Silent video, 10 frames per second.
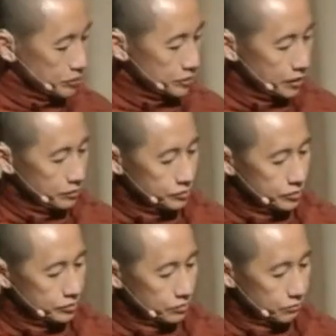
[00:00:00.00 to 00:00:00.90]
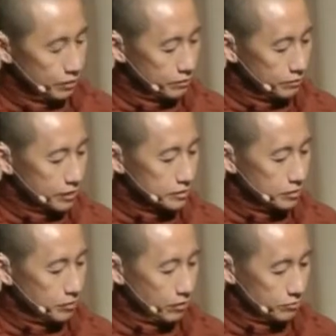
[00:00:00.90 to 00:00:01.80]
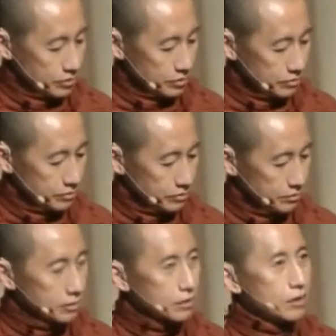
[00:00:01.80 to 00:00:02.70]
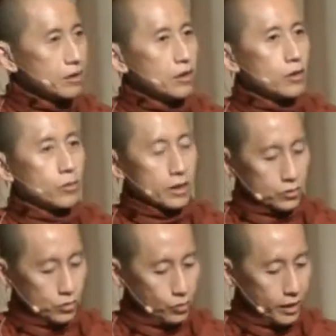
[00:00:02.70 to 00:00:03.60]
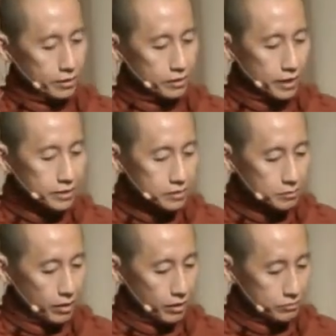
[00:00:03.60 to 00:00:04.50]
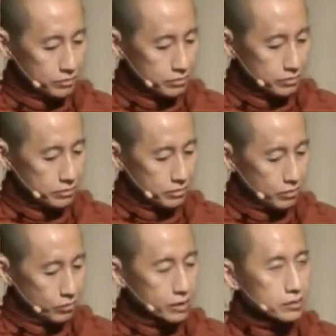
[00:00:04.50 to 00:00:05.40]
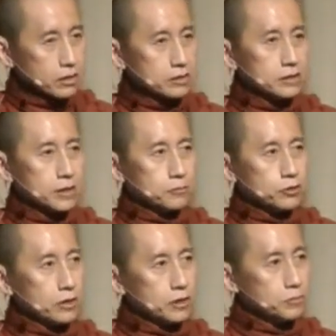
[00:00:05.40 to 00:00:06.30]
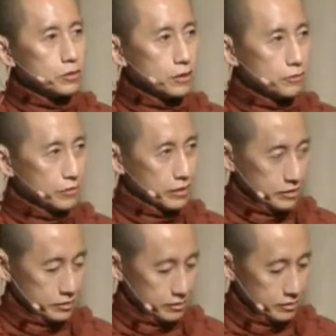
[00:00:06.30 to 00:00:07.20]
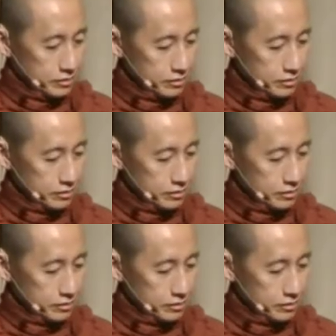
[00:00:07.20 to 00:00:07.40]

perceives, one thinks about. What one thinks about, one conceptually proliferates.